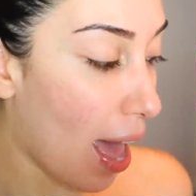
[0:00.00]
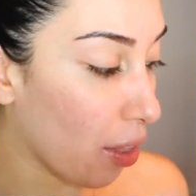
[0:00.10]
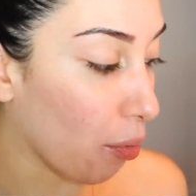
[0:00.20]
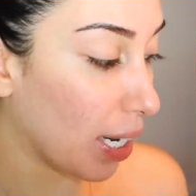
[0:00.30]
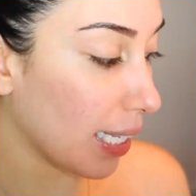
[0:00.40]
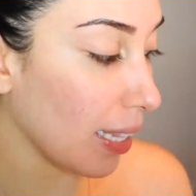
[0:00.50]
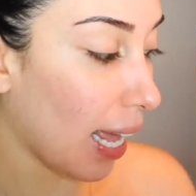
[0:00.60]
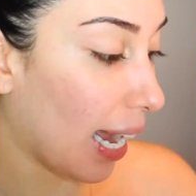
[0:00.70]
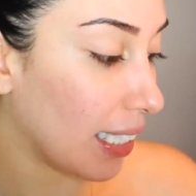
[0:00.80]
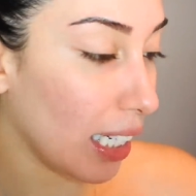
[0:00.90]
And the reason
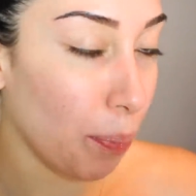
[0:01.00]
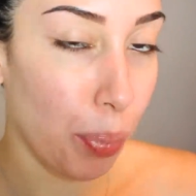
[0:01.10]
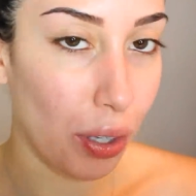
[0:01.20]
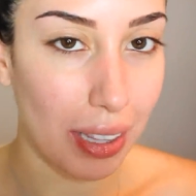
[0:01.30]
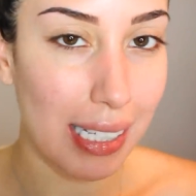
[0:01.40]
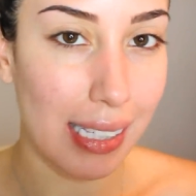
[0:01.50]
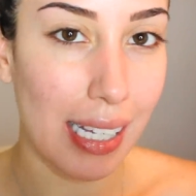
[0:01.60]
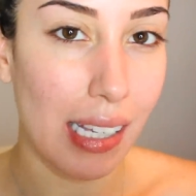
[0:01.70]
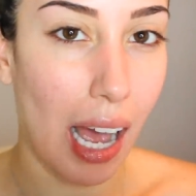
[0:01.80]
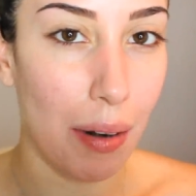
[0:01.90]
that I did put these
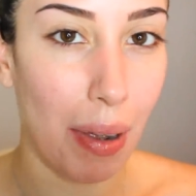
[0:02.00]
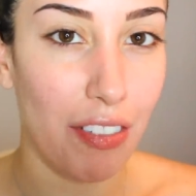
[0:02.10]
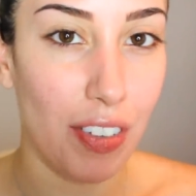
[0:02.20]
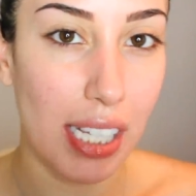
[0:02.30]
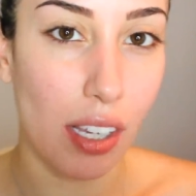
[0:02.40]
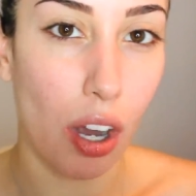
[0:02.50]
things on my face